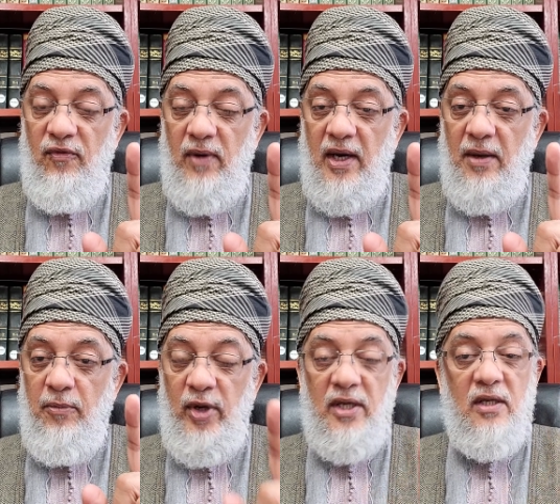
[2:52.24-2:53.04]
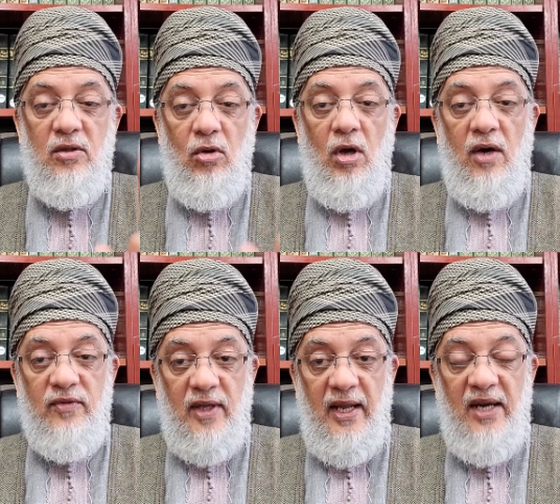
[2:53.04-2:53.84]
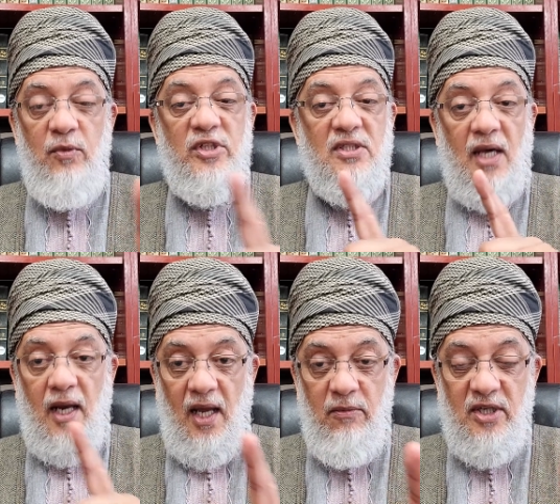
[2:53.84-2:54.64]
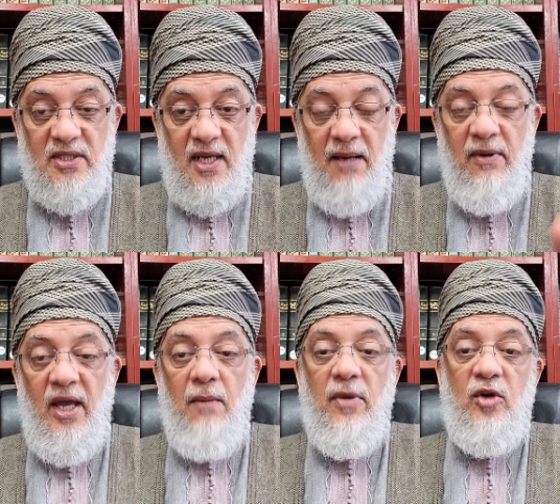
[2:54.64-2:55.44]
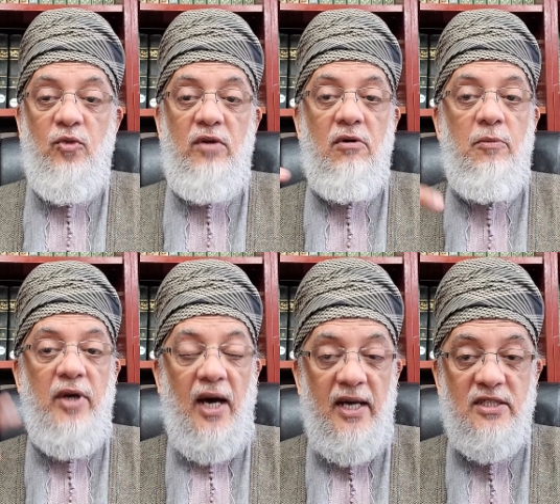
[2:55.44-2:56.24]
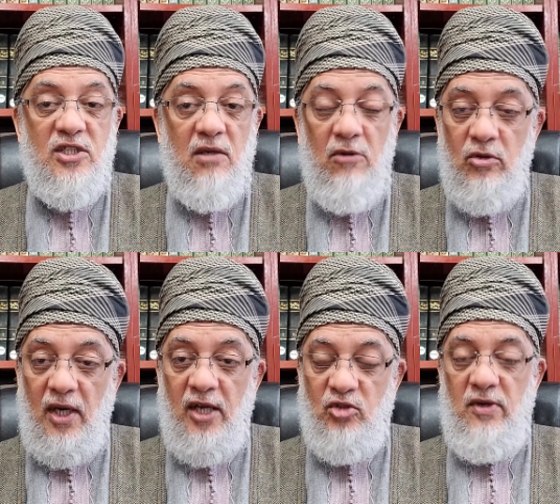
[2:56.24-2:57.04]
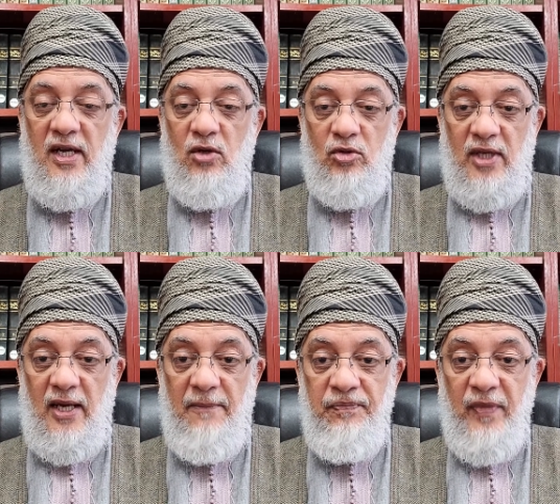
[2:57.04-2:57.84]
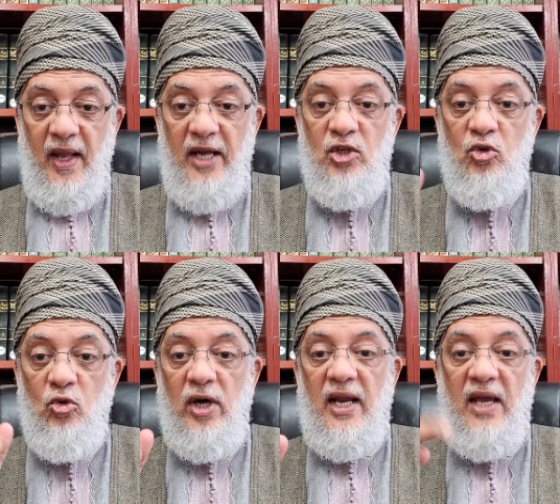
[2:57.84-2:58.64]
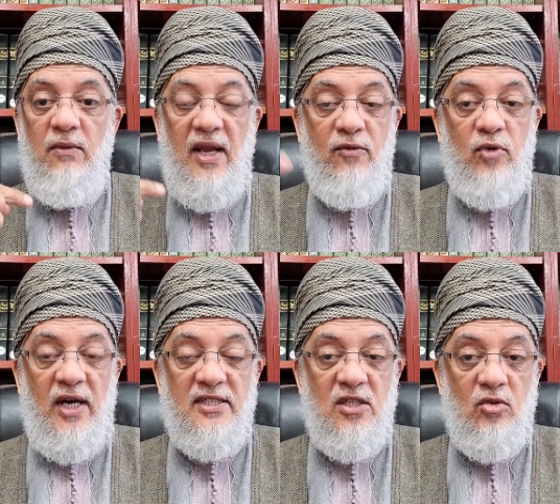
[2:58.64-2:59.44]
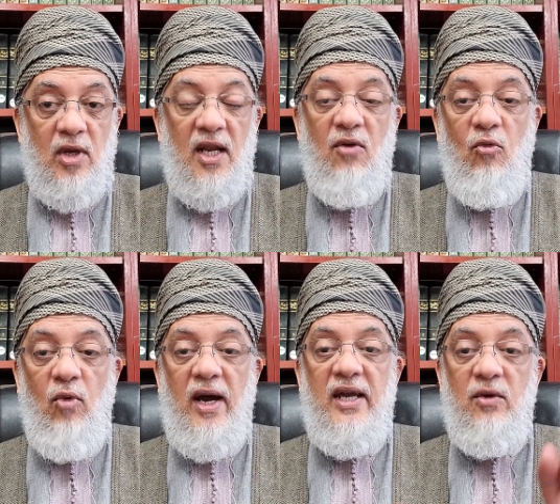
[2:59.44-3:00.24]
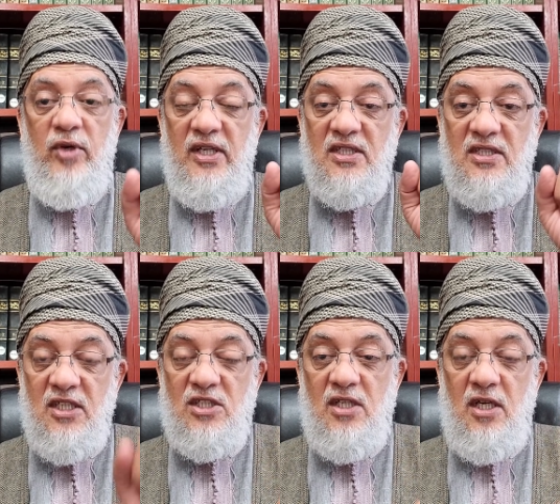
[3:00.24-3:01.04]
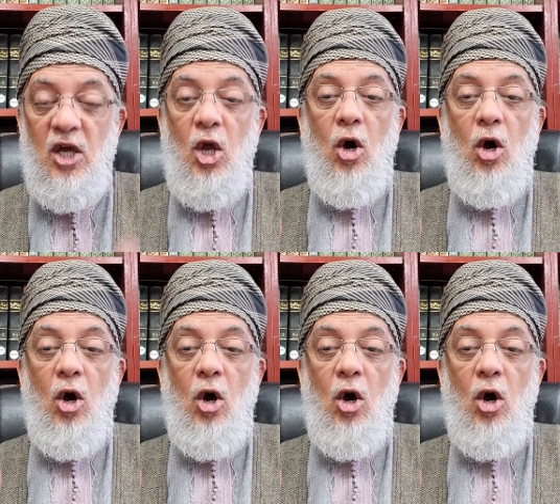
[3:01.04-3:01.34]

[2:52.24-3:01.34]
uh, breaking the law of the land, which is haram in Islam, but we will be answerable to Allah subhanahu wa ta'ala and you and I will have to answer to Allah why we insisted